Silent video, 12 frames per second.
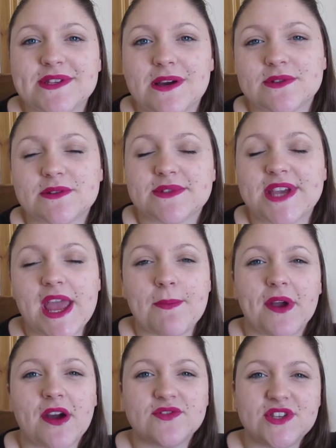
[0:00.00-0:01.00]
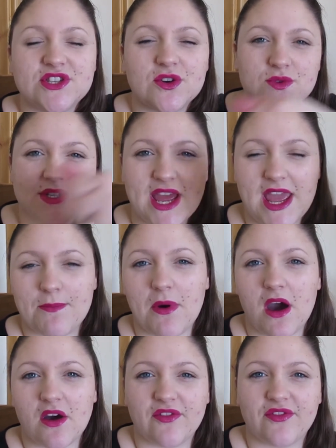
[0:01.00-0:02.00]
it down with some tape I obviously don't tape
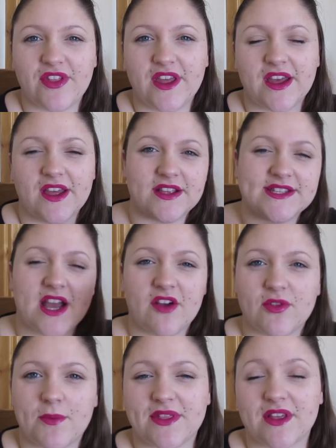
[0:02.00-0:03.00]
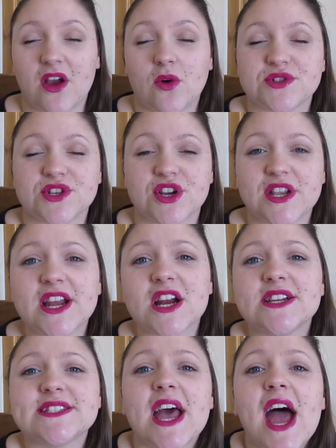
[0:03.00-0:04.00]
off the take off the bit that goes in your
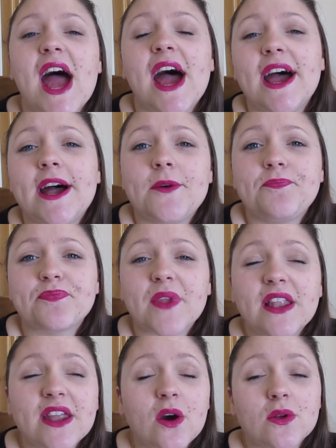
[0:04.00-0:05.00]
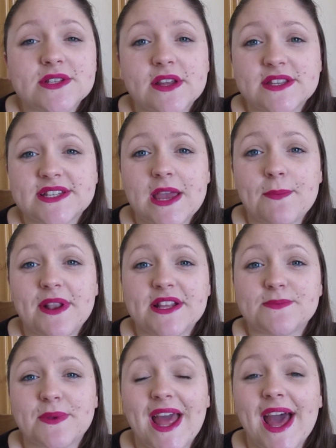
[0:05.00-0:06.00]
knickers um, and I hold down the tape and
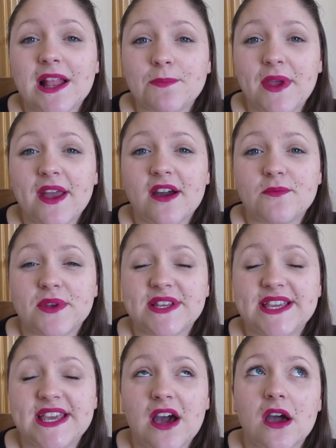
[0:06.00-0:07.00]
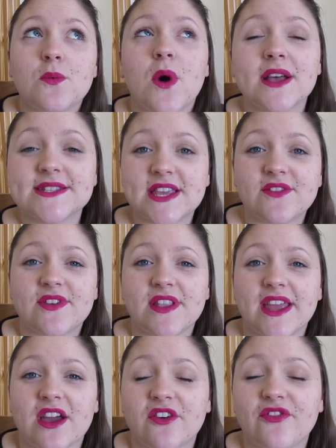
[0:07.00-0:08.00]
it's been helping I, been I was given
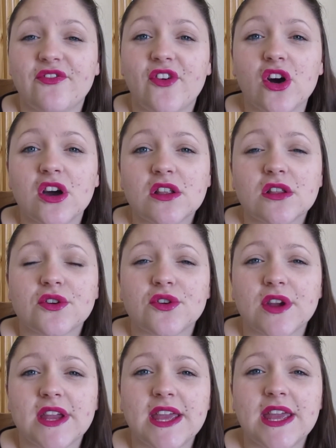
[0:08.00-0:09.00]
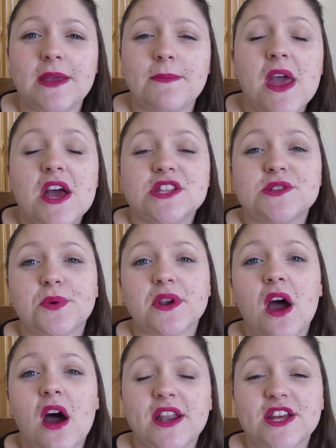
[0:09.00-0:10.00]
like a fungal cream to
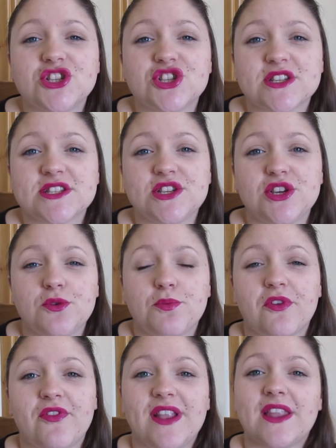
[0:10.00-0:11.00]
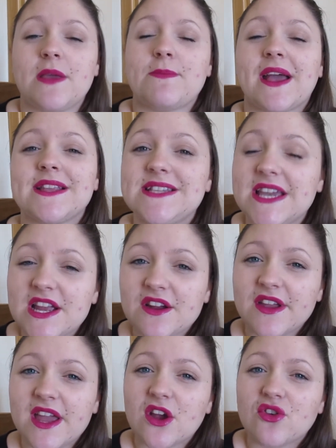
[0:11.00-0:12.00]
put on it just to prevent like
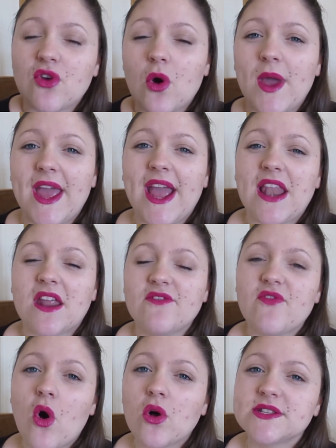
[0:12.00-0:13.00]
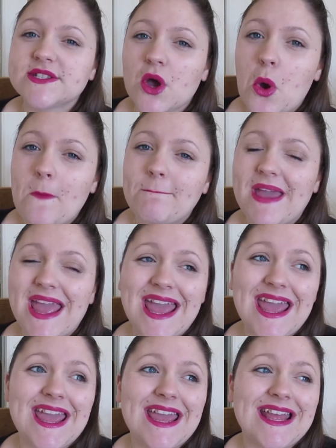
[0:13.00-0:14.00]
bacteria growing and I've also
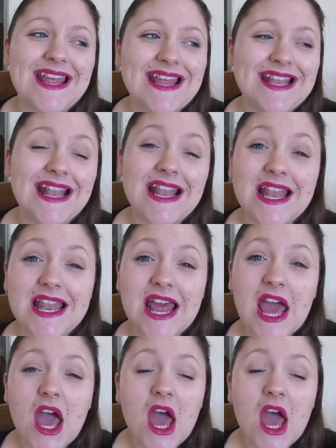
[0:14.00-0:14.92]
been